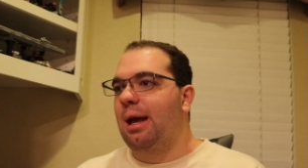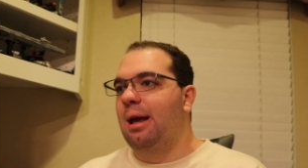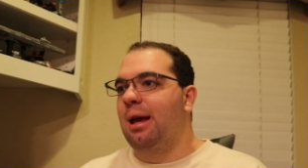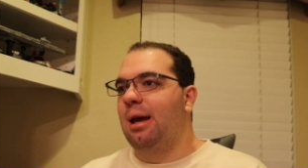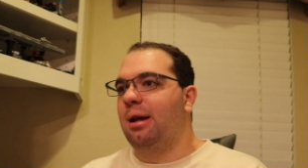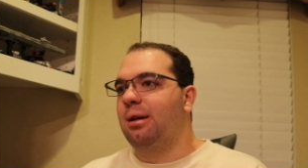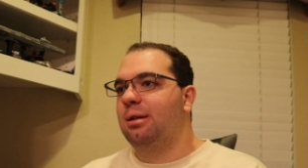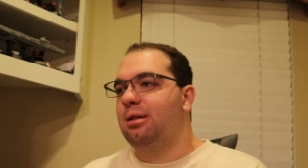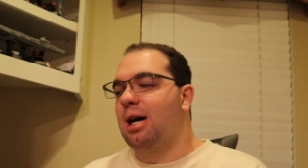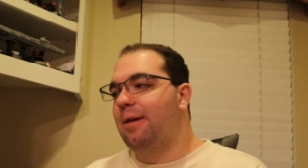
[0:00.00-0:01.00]
And
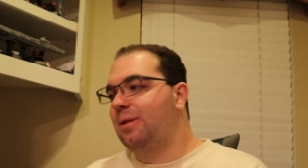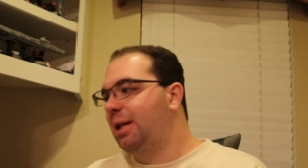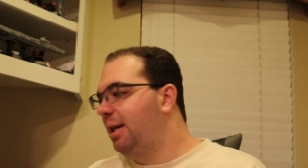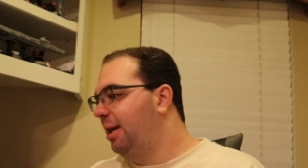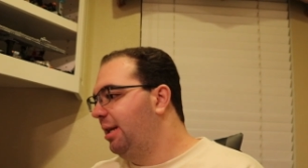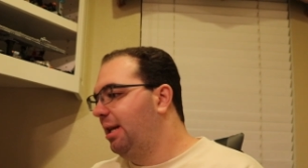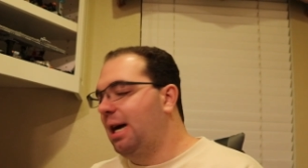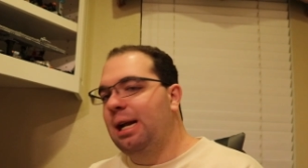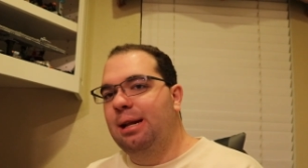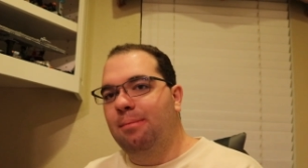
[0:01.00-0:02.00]
obviously
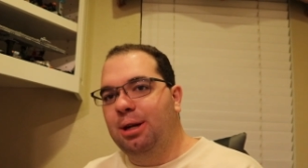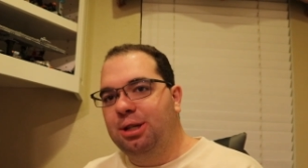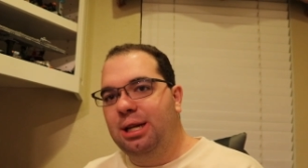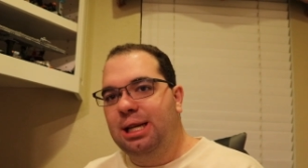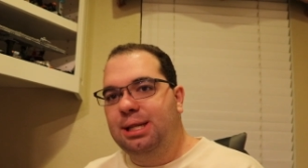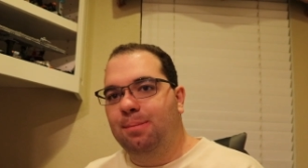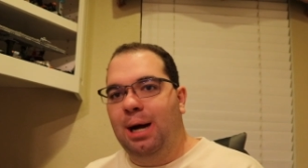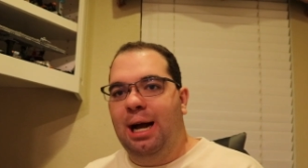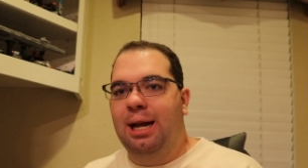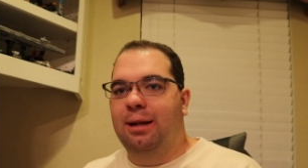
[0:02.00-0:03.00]
I didn't mention this,
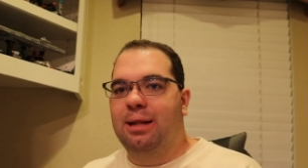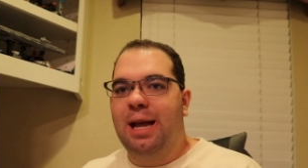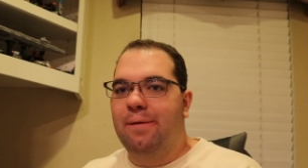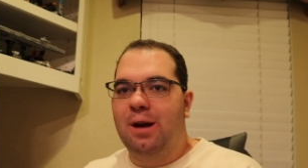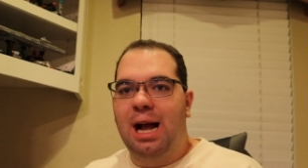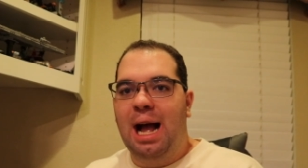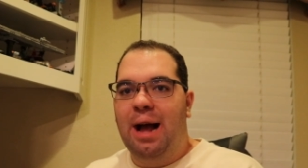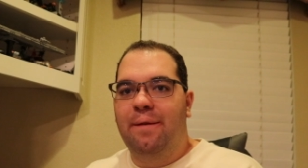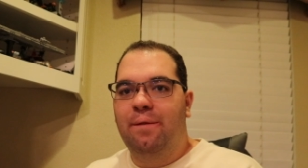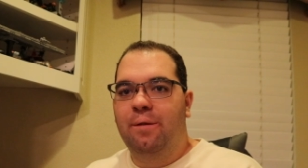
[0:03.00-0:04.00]
but I never
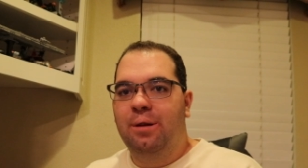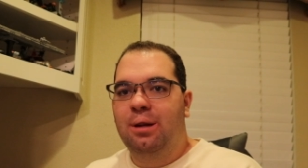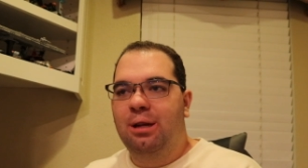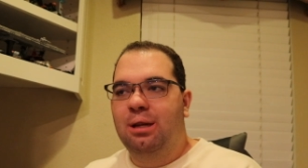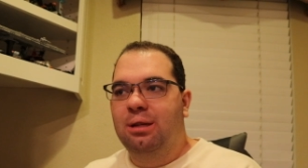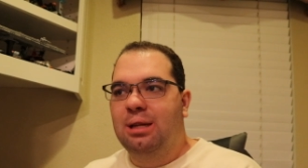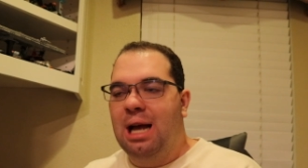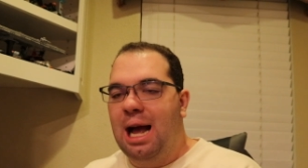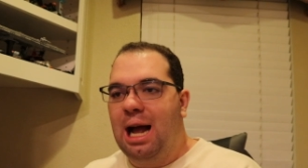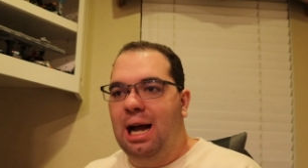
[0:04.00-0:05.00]
have
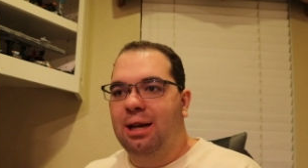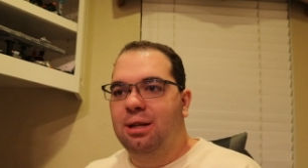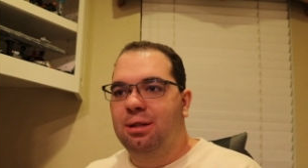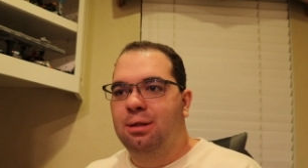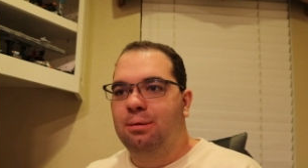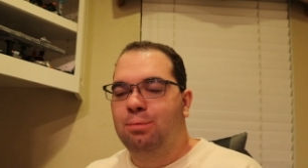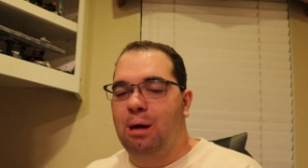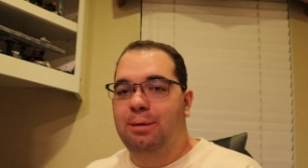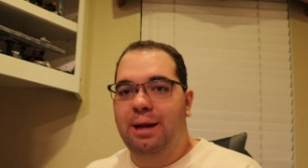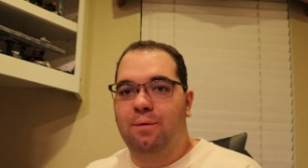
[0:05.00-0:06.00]
had,
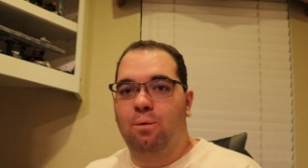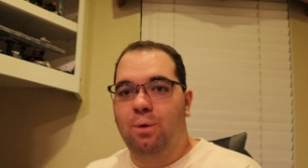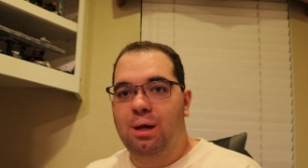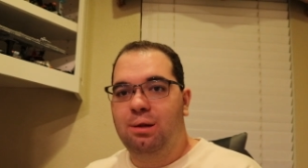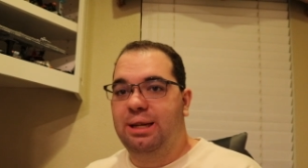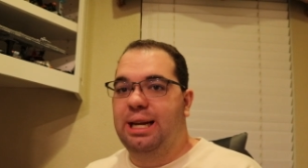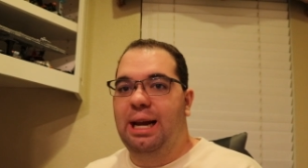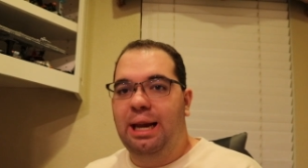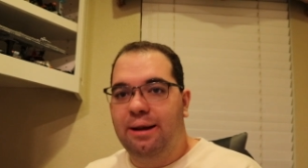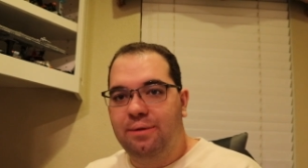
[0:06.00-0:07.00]
probably never will get
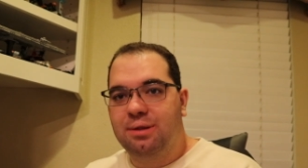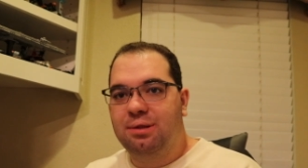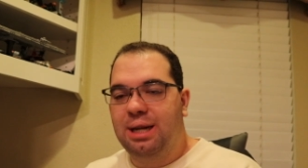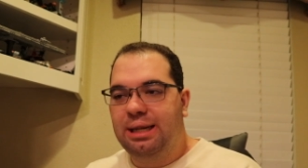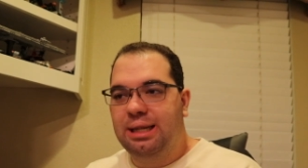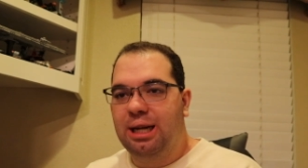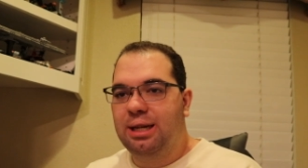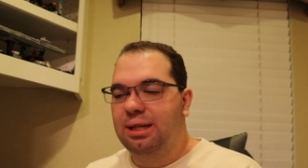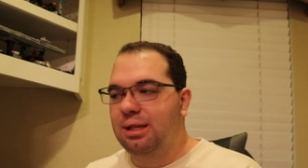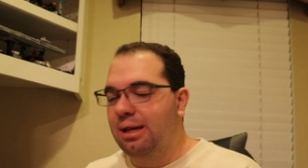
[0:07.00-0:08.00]
any of those
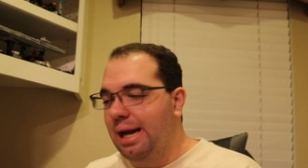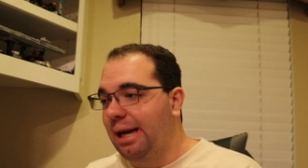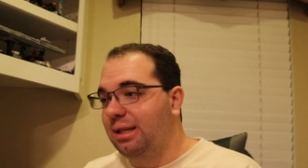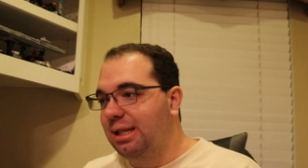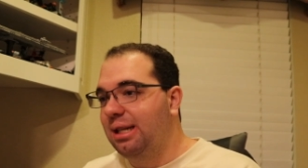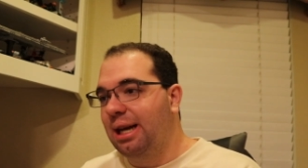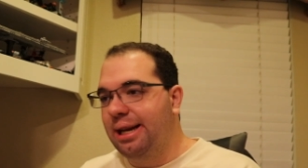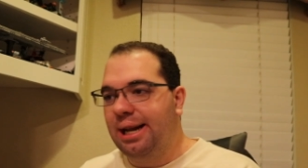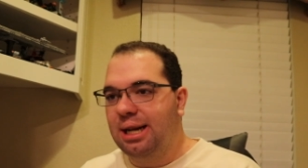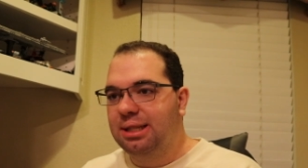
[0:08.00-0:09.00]

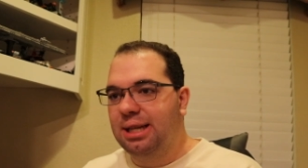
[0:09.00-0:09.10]
1999